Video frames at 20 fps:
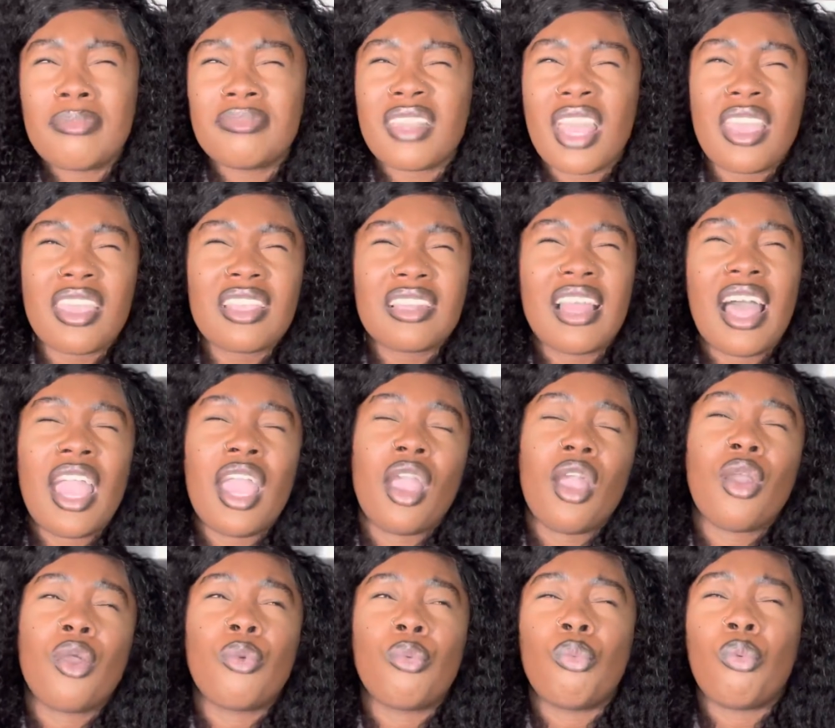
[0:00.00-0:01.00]
I'm thinking,
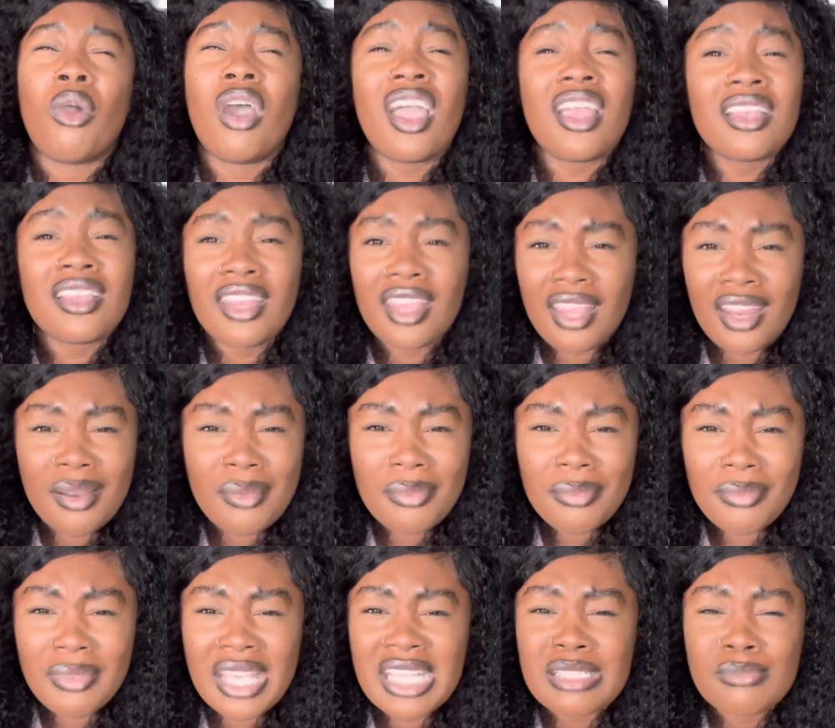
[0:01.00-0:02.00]
like, what
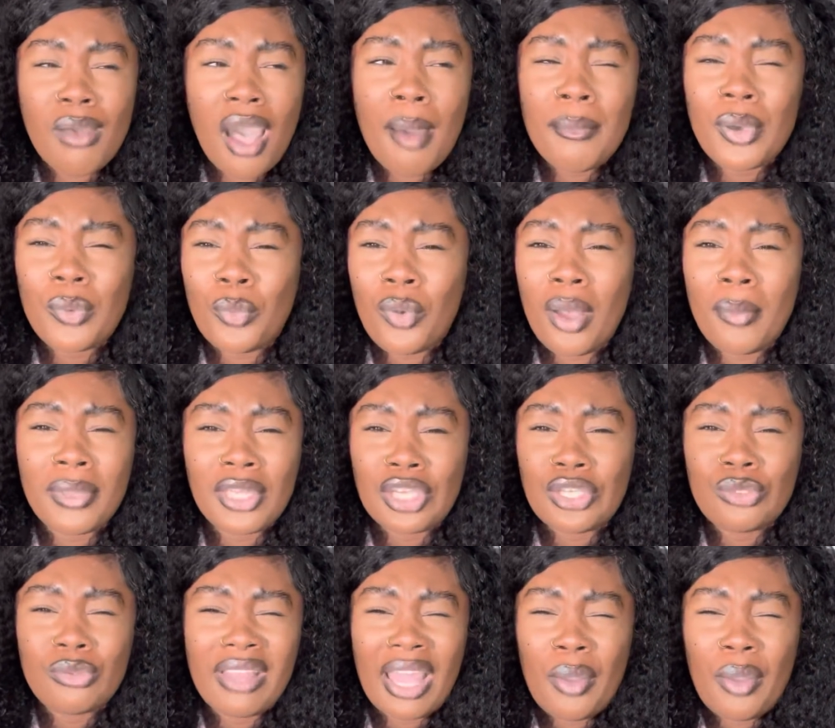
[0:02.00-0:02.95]
did his mama want me to do?